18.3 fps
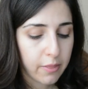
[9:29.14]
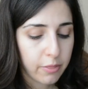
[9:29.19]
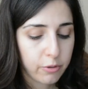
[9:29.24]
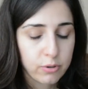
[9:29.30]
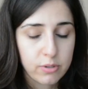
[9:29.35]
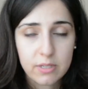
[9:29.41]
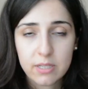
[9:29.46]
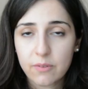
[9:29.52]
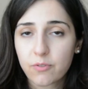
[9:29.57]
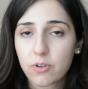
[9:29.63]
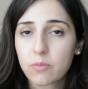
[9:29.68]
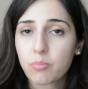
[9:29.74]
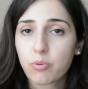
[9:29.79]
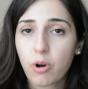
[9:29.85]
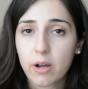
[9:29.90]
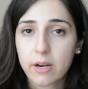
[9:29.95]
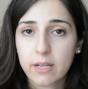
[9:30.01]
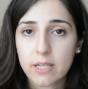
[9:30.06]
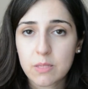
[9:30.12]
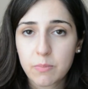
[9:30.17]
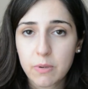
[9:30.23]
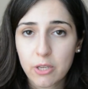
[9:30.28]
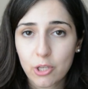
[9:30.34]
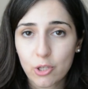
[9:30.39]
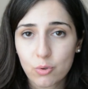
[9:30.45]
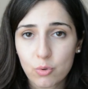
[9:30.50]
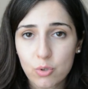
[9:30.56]
there's different products
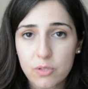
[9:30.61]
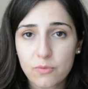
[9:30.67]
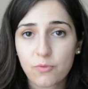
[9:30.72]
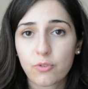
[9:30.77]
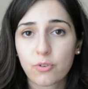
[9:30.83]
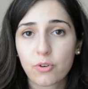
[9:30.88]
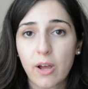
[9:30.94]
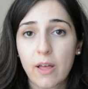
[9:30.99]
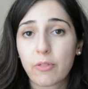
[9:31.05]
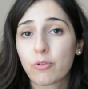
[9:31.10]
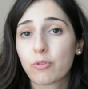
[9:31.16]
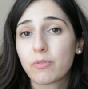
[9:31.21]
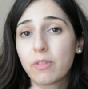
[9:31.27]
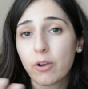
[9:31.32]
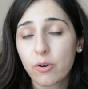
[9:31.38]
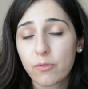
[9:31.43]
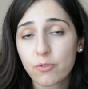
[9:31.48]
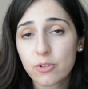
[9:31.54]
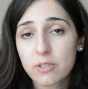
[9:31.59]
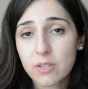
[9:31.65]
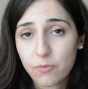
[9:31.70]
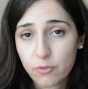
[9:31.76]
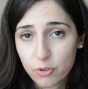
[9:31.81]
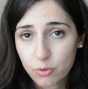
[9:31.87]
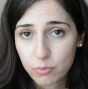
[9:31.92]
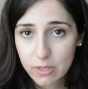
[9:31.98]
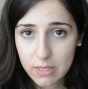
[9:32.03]
being used and they're there for
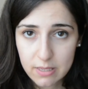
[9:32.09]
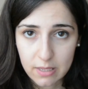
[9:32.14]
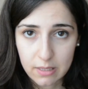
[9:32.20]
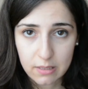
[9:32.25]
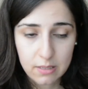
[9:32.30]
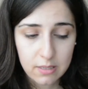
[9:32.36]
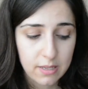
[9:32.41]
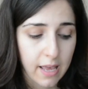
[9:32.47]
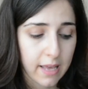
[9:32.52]
different reasons,